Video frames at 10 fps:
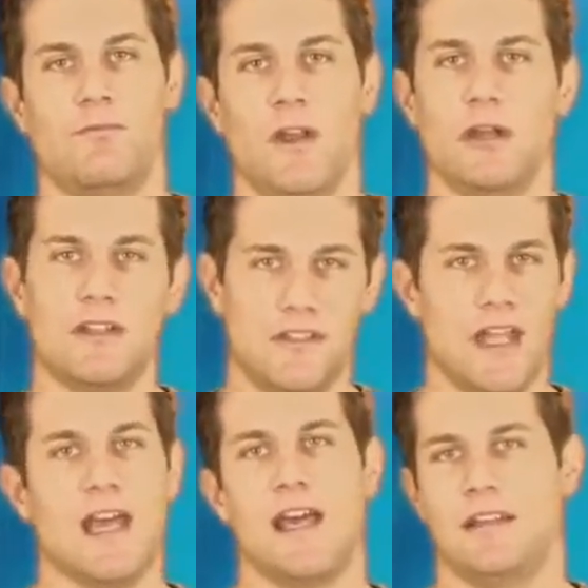very
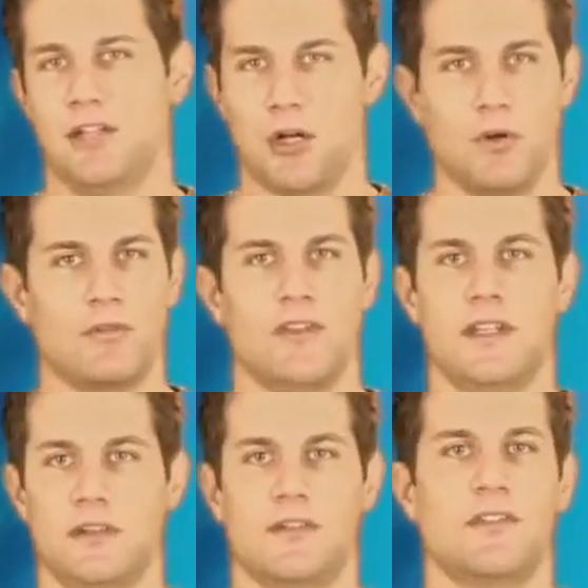sad, over the
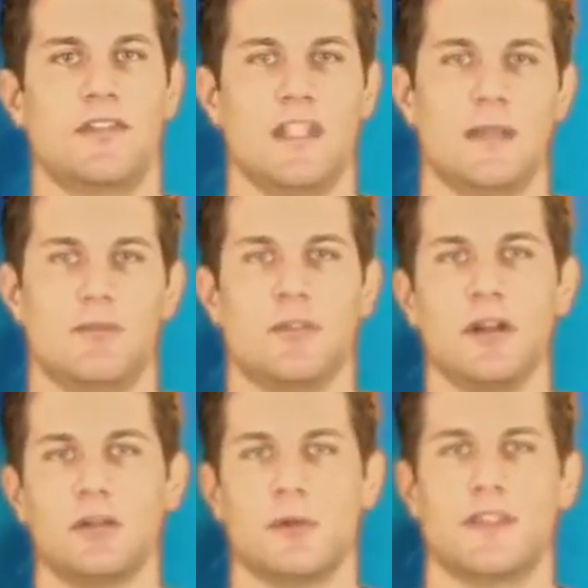years to see him
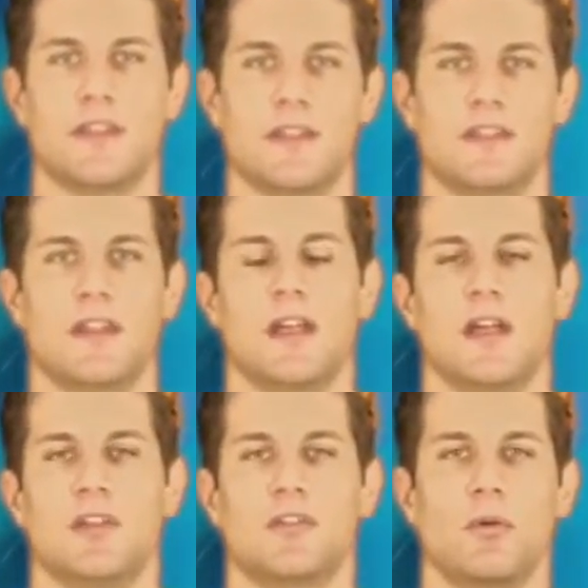struggle with this.
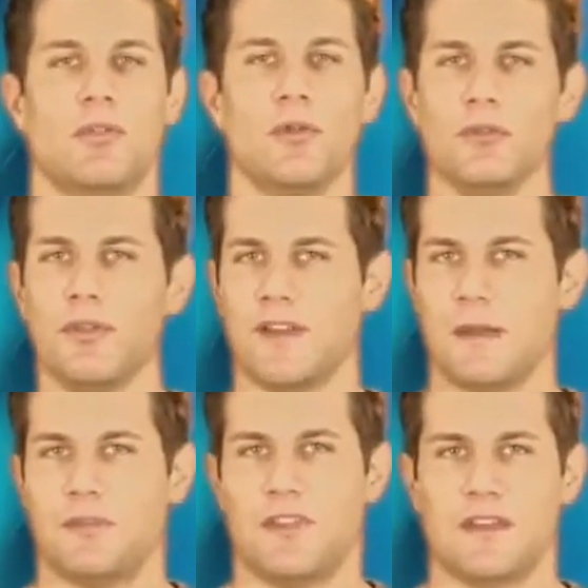So those are the
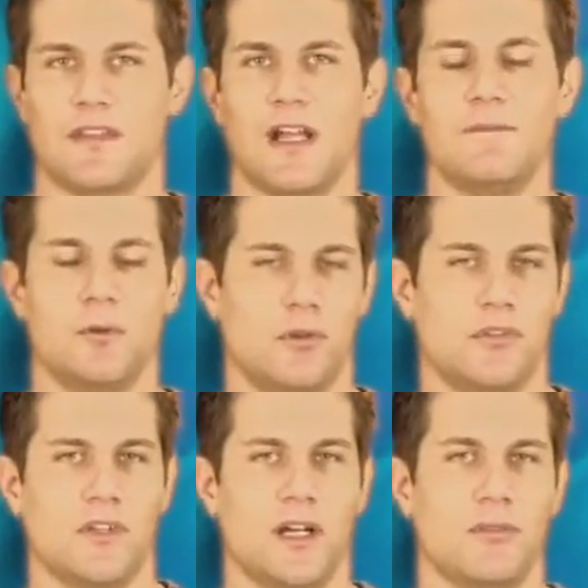types of things that I
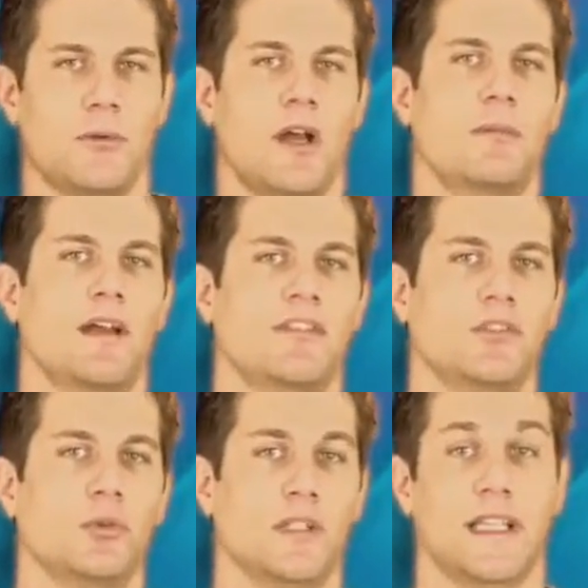focused on throughout my
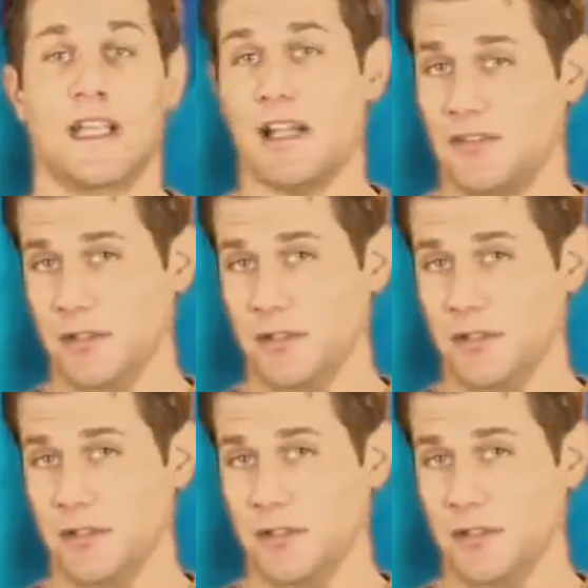schooling, and I